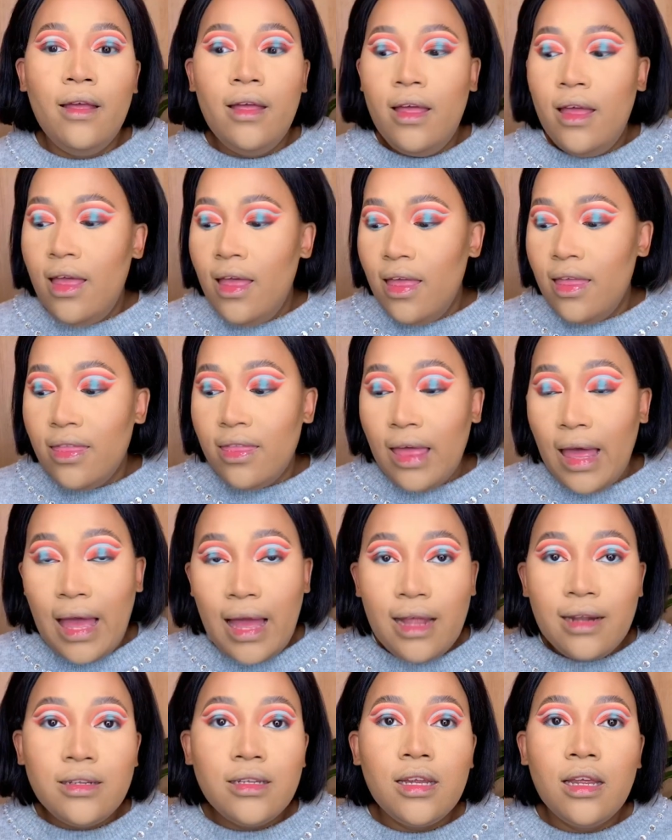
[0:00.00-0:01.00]
that
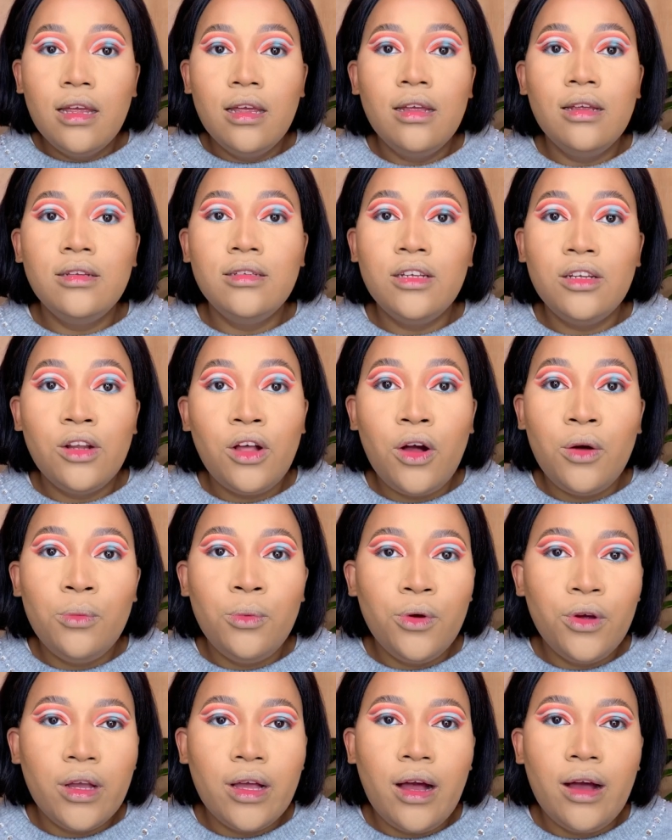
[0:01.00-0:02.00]
did not work
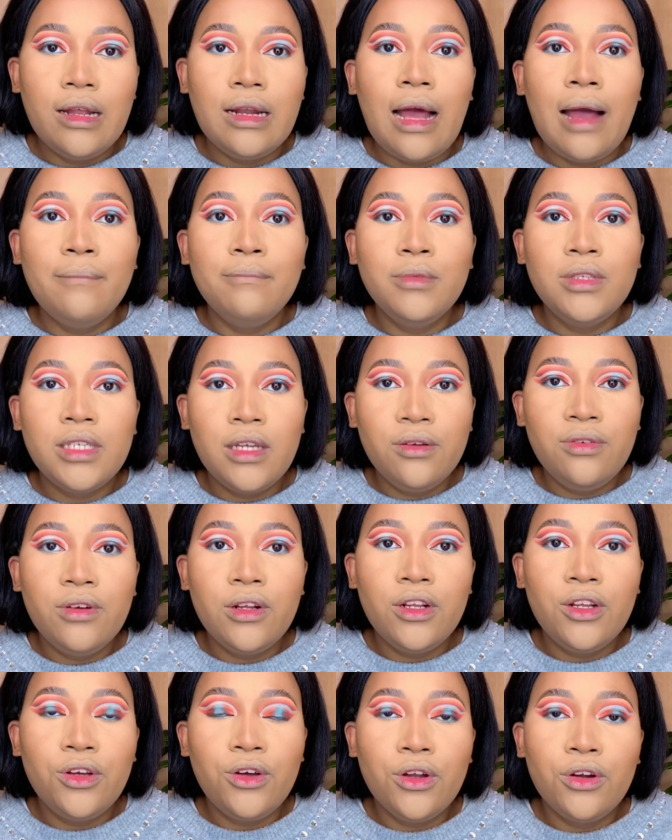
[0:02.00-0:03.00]
out. I'm definitely
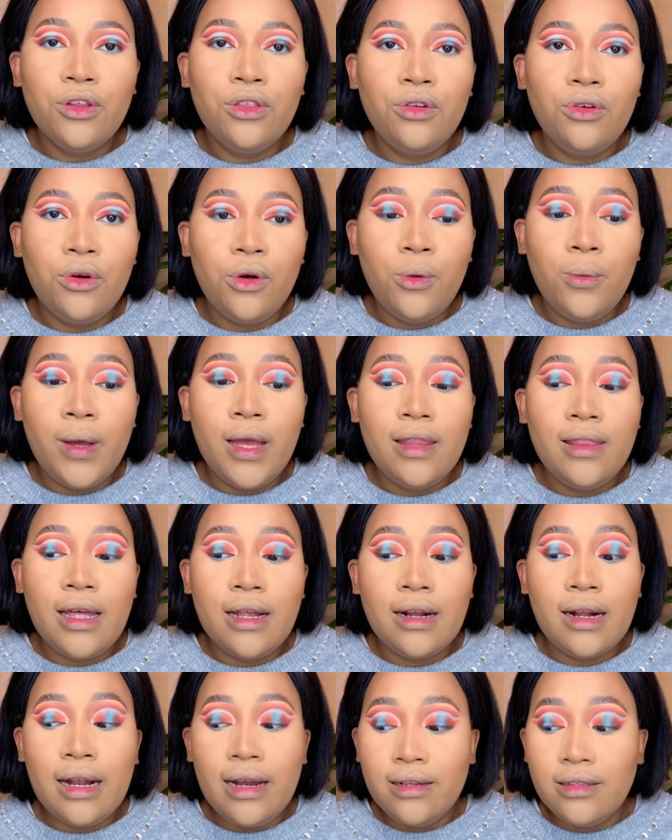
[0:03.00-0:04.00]
gonna throw away that
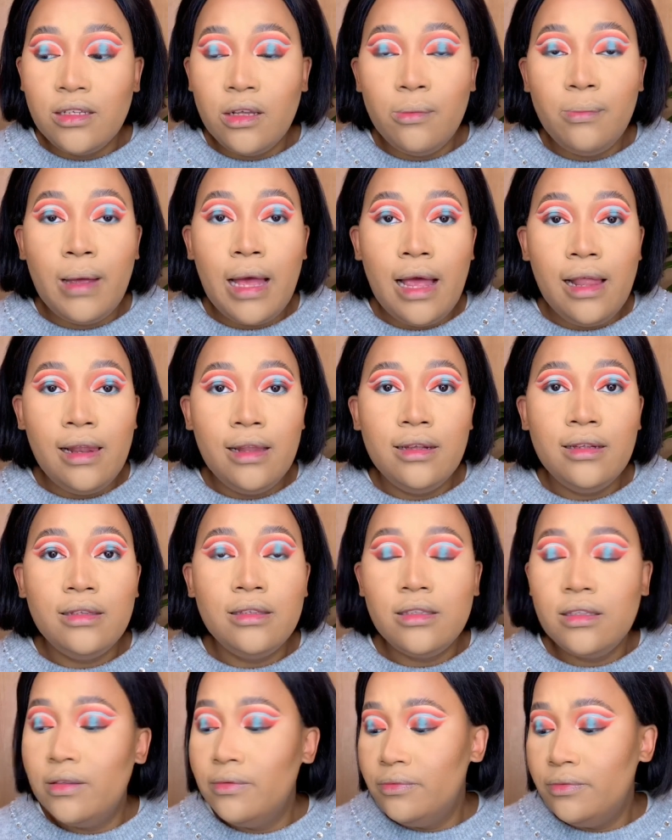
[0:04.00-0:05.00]
glitter palette
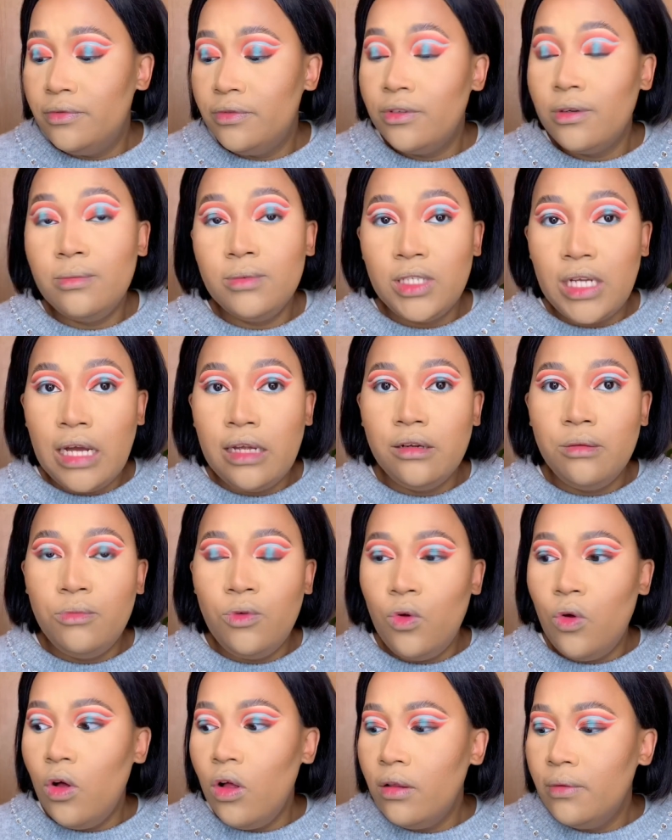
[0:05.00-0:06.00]
from China Mall,
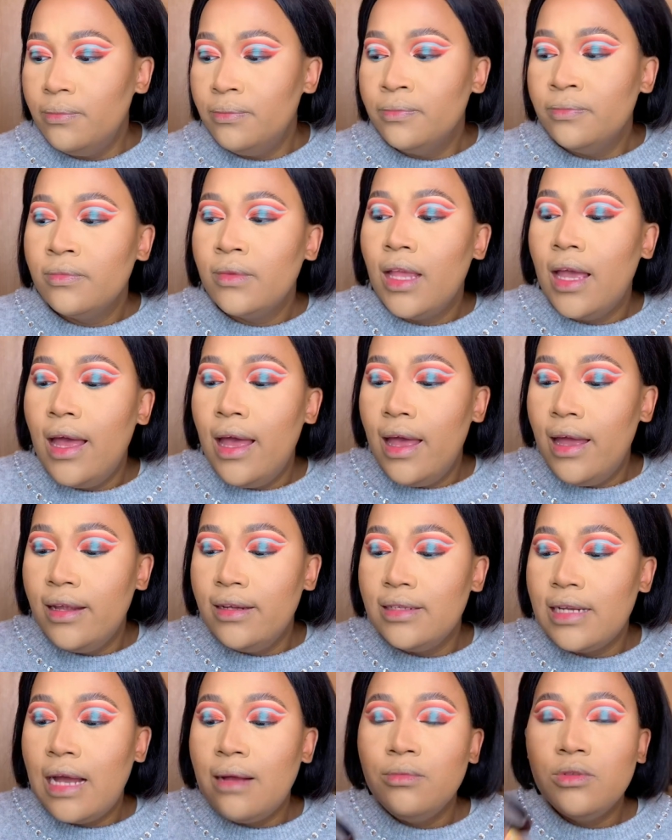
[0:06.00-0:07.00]
and I'm
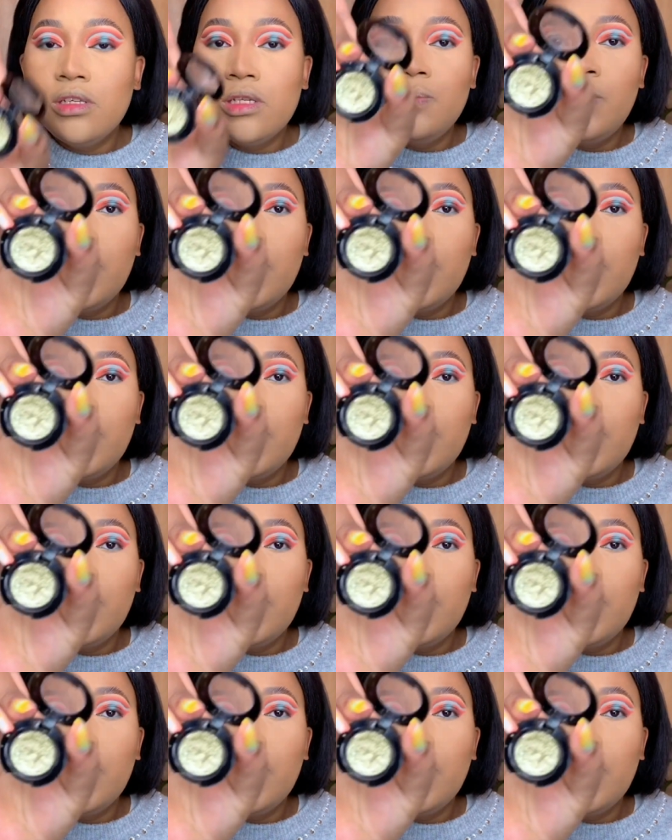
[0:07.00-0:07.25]
just picking